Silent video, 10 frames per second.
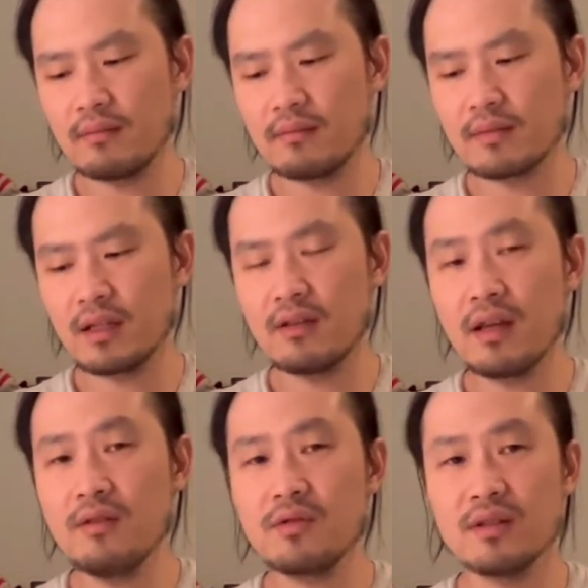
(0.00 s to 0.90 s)

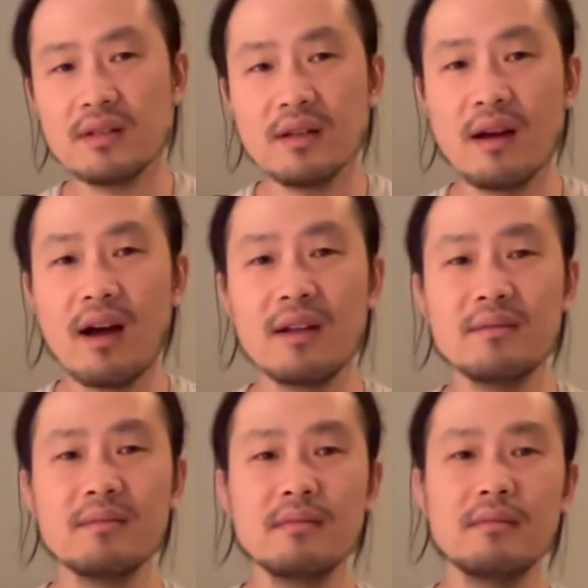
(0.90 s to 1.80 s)
contingent
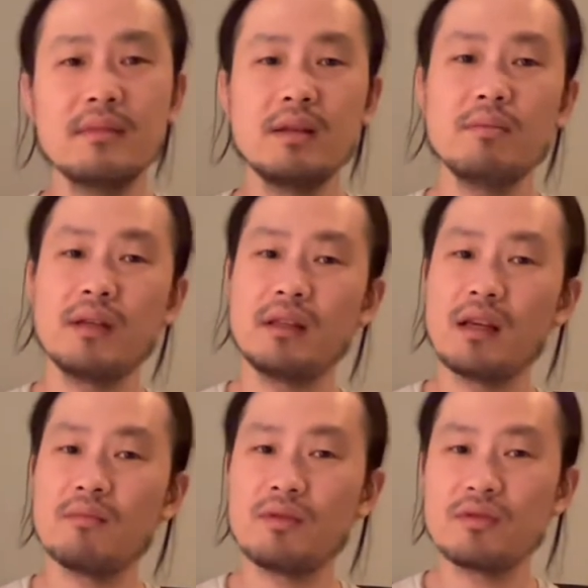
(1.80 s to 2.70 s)
on me being
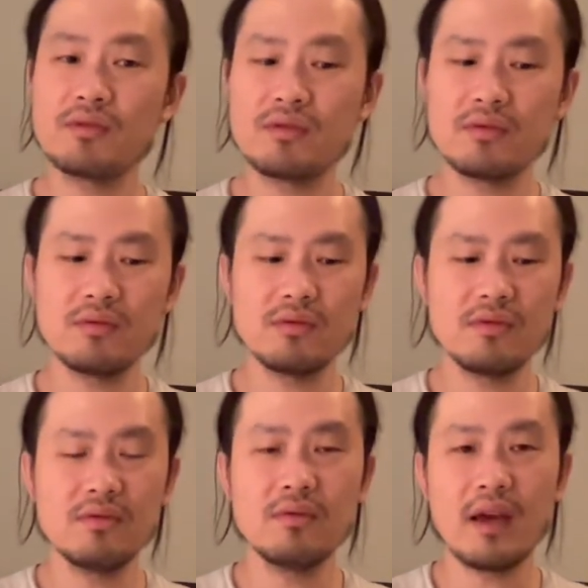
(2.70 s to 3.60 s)
able to
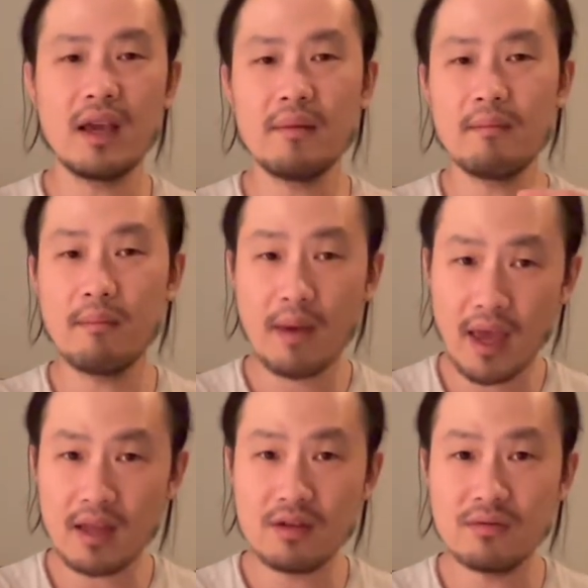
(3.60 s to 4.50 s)
do a
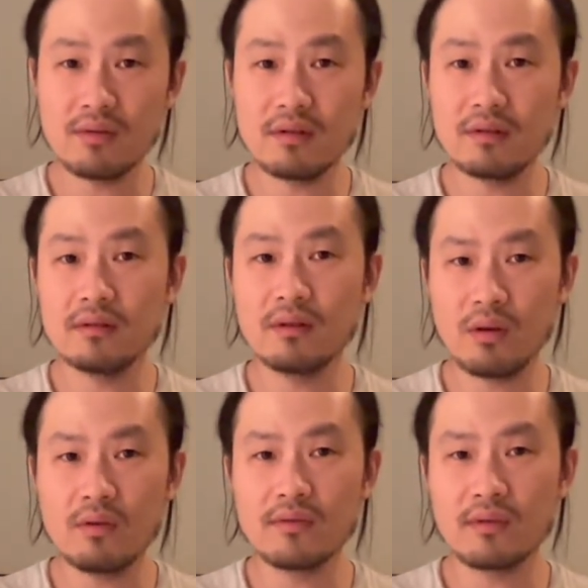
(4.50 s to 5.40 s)
manual
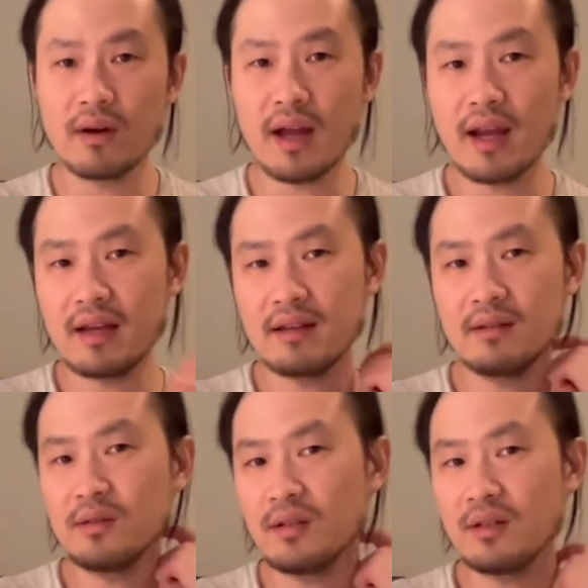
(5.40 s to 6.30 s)
override
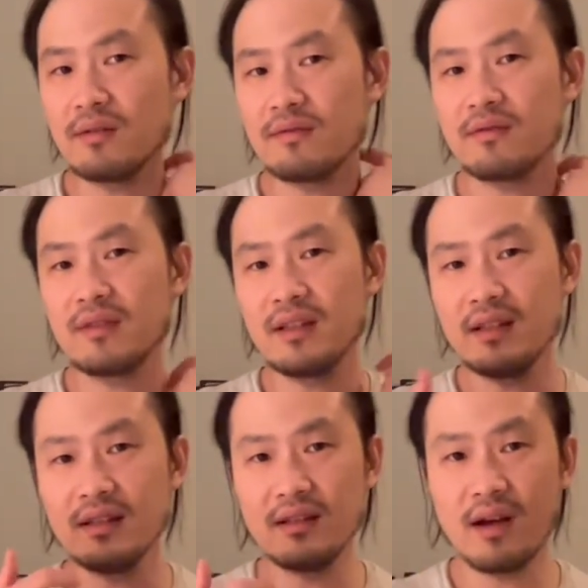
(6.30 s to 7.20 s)
of
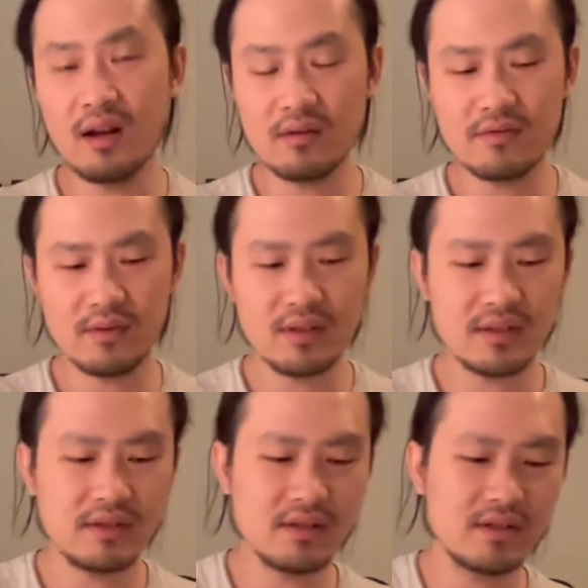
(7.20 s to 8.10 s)
the autofocus
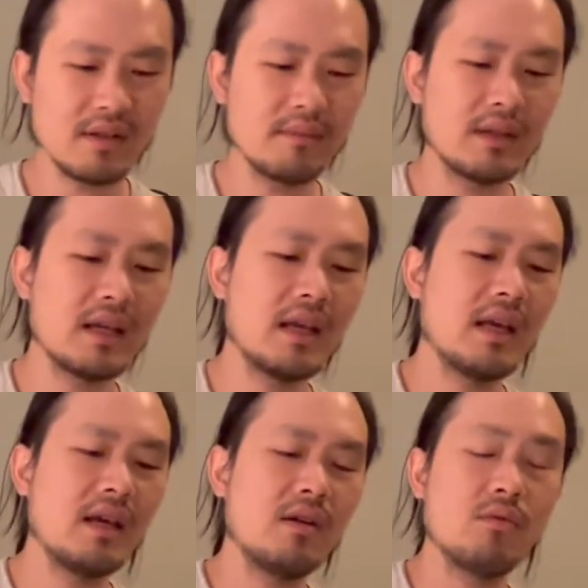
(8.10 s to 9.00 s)
system,
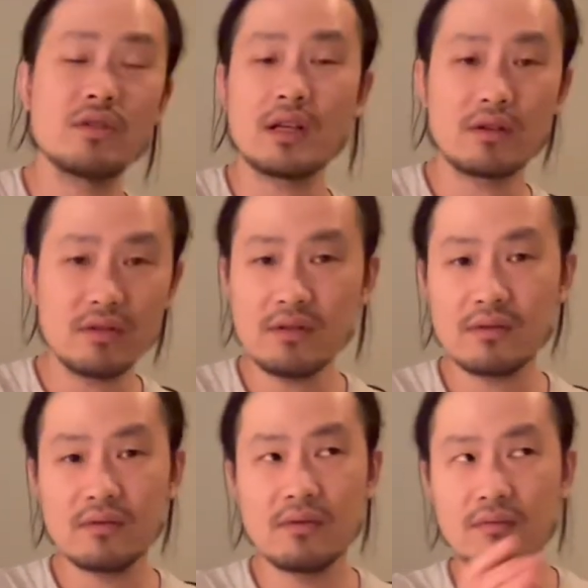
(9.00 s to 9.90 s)
which I could
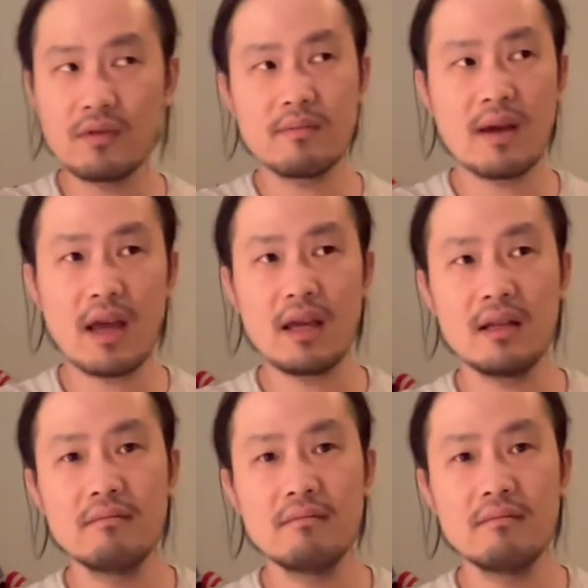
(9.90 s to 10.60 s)
do with my